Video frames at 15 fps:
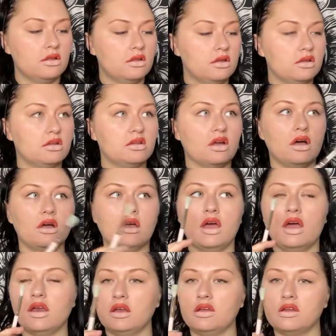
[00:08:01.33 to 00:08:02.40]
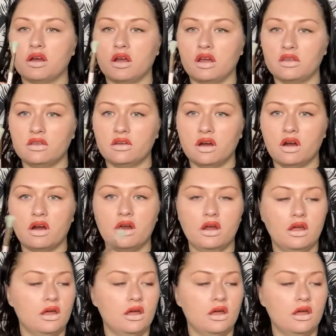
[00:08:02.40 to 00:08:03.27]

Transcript: To stop any transfer,